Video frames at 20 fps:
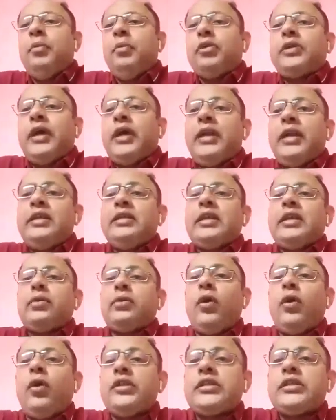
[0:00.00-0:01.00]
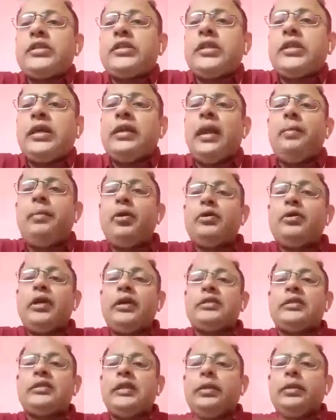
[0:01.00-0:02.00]
Both countries are concerned
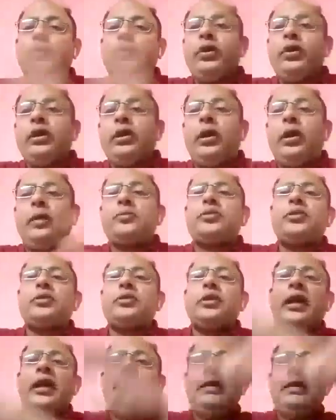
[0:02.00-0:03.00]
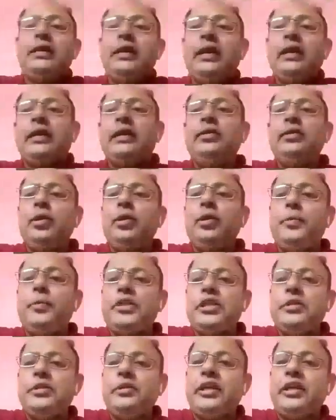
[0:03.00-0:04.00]
about the security of entire
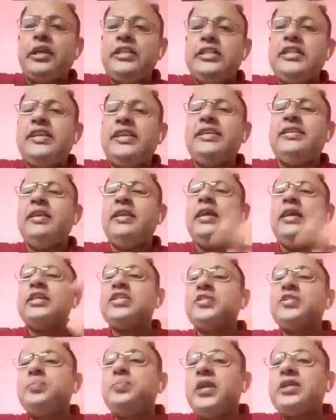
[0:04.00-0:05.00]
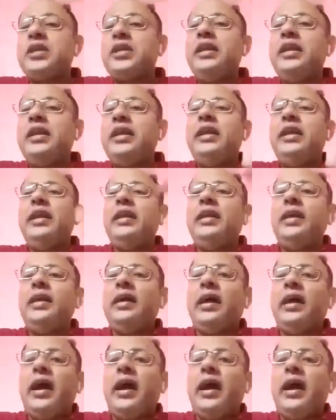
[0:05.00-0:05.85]
Indo-Pacific region, especially